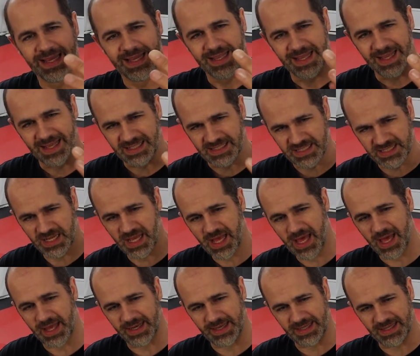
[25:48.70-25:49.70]
It's
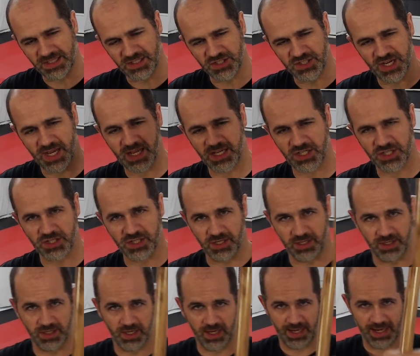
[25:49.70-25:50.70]
not
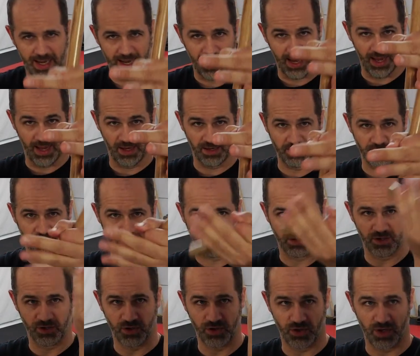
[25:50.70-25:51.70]
injection, and
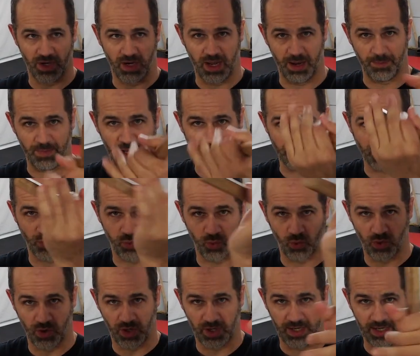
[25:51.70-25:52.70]
I'm not
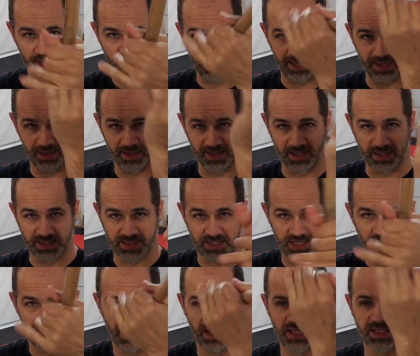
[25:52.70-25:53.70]
twirling like this.
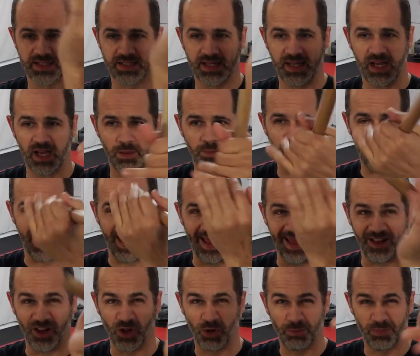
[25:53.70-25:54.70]
See how my
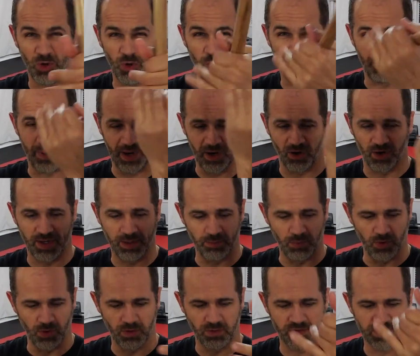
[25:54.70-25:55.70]
elbow barely
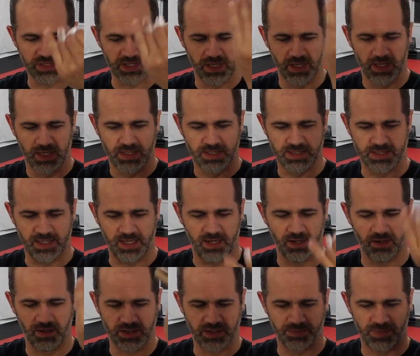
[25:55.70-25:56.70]
moves? See,
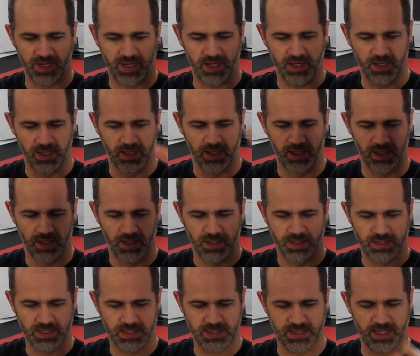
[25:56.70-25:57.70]
here's my
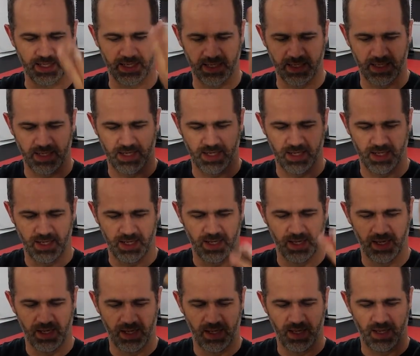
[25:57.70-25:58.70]
stick.
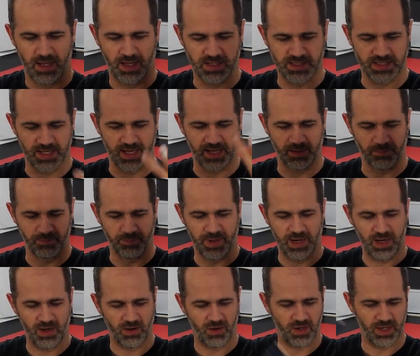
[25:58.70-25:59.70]
It's like
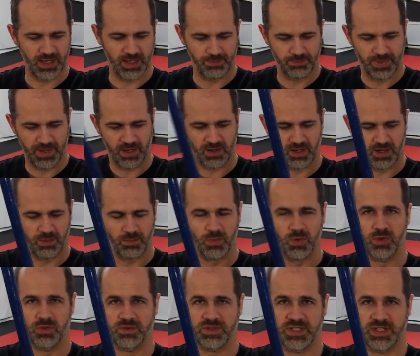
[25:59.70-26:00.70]
barely
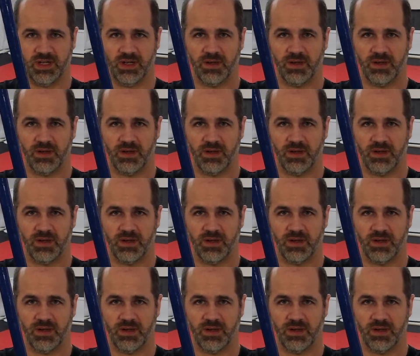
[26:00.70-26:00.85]
moves here.